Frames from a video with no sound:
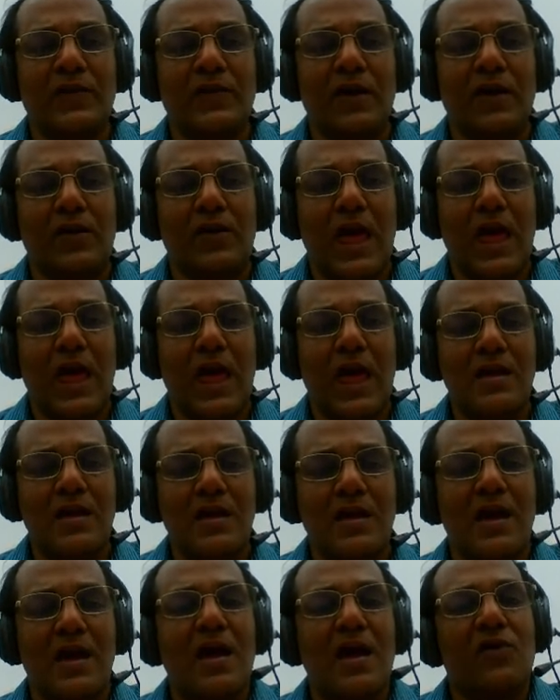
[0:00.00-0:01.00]
Okay,
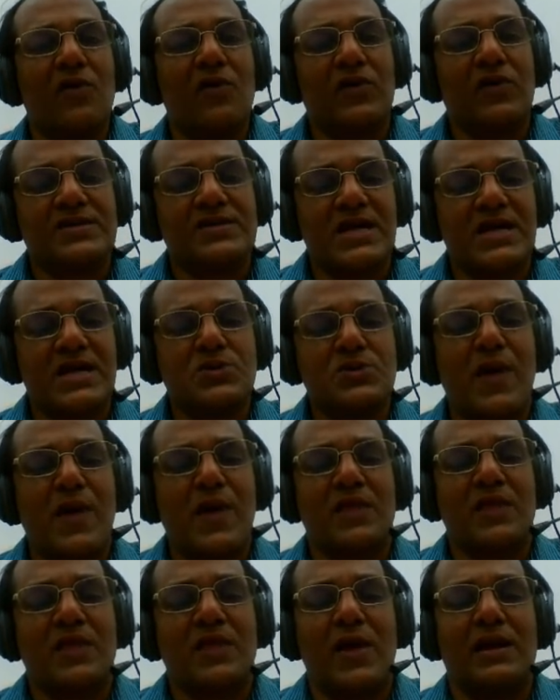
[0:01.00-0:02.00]
for such
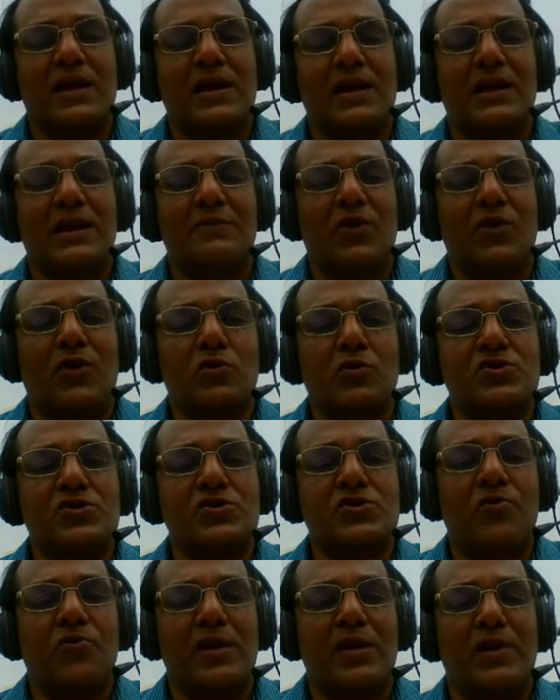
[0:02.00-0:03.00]
mathematical approach,
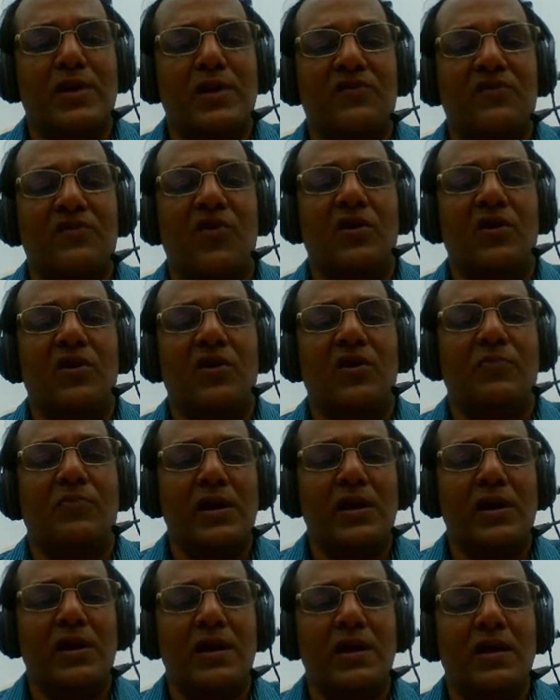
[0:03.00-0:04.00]
one might fall
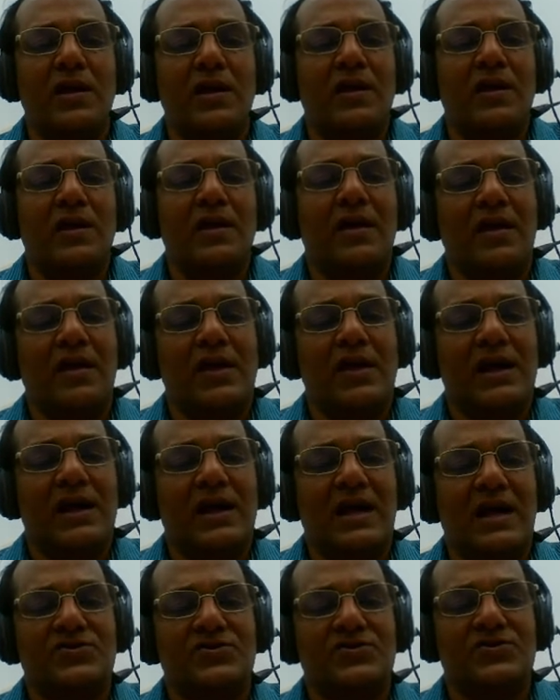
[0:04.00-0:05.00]
upon either a
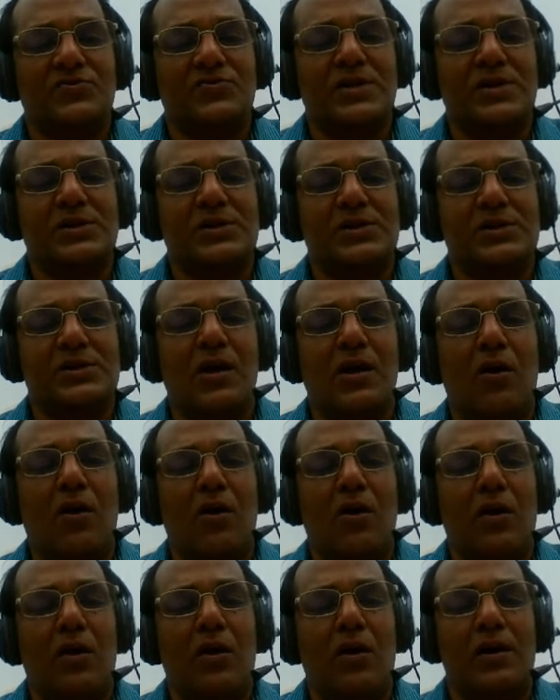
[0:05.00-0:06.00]
classroom teaching
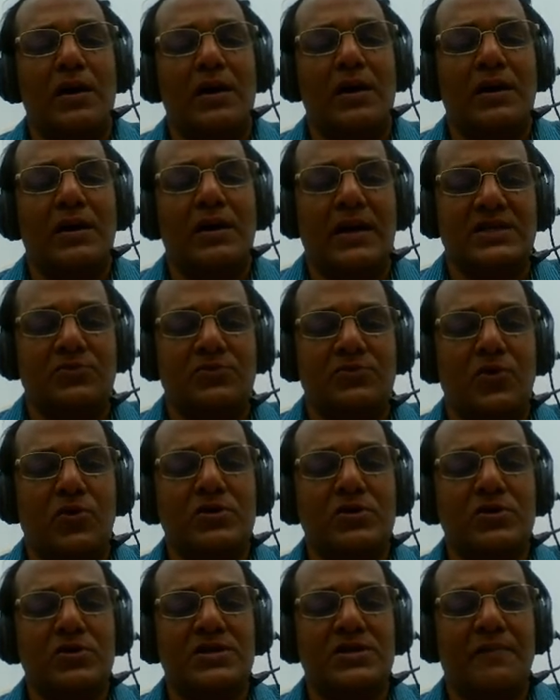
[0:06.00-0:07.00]
or
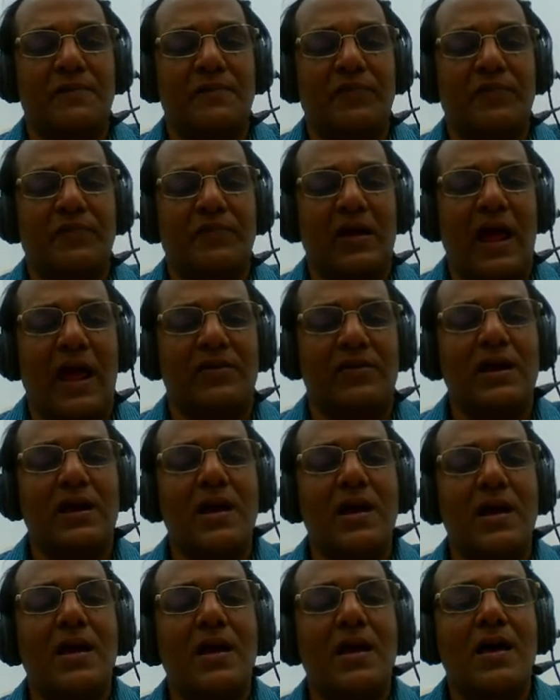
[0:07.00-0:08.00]
textbooks rather,
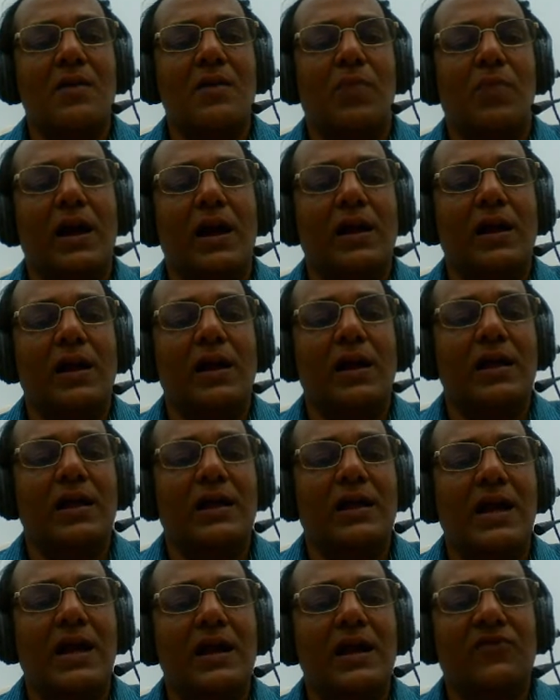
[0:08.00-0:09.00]
but
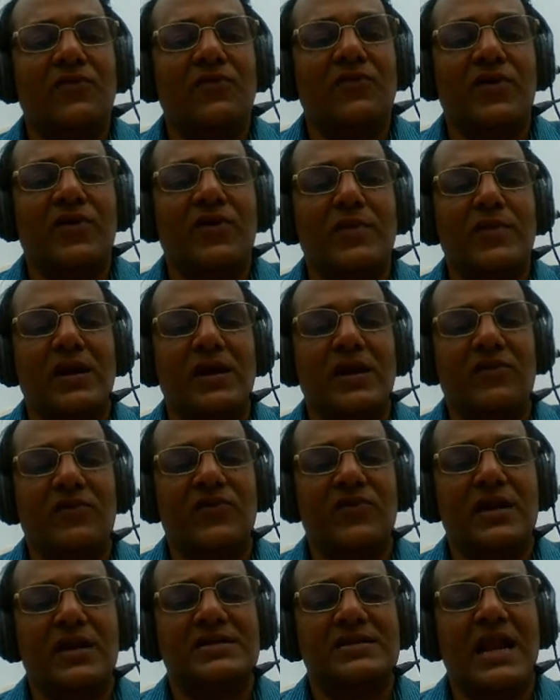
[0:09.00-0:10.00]
learn it from a
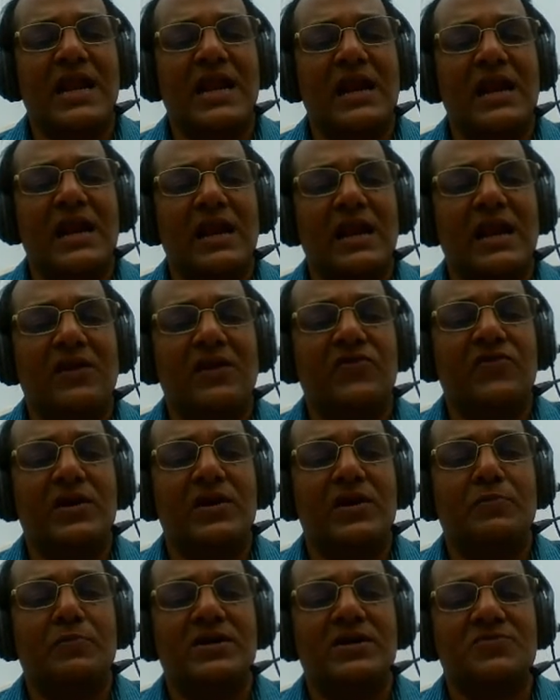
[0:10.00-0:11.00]
different, slightly different
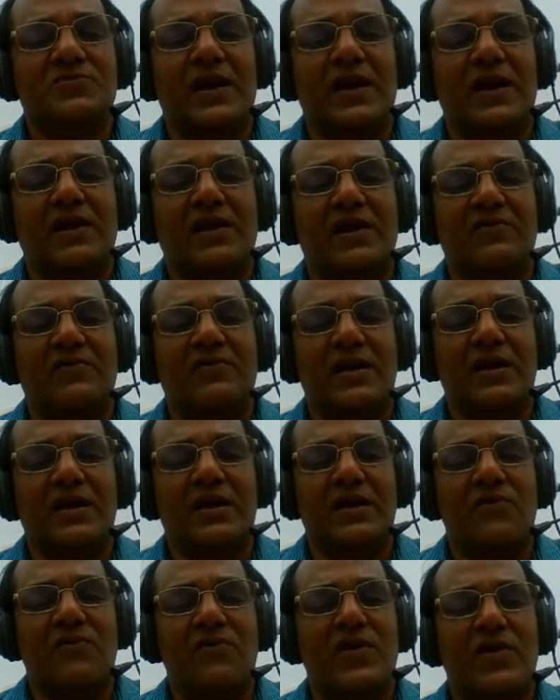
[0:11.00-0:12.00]
perspective here,
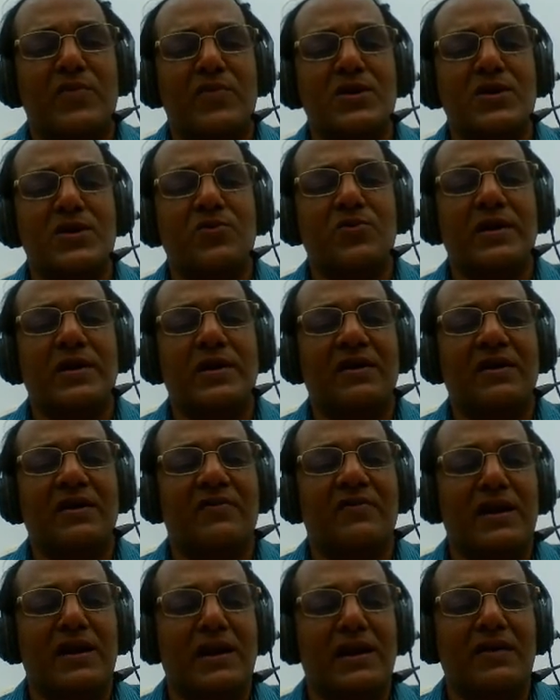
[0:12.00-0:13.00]
from intuitive
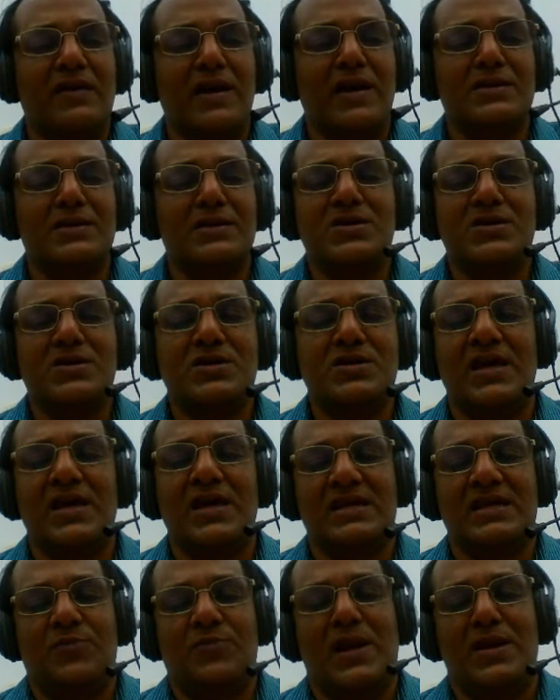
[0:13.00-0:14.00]
and layman's
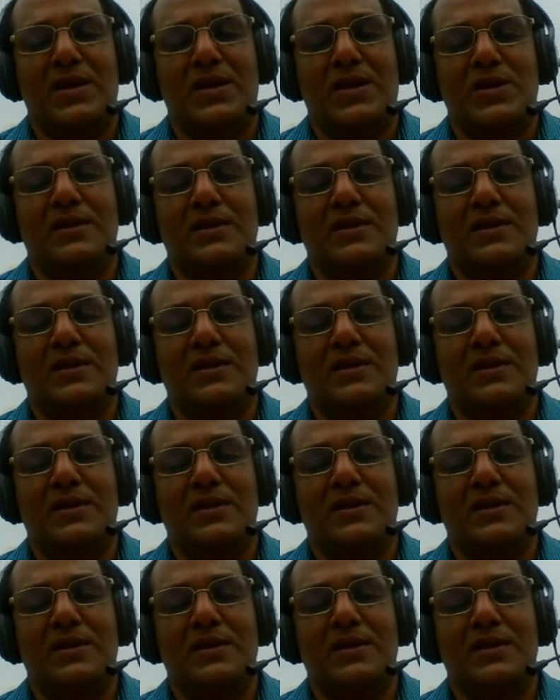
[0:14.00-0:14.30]
explanation.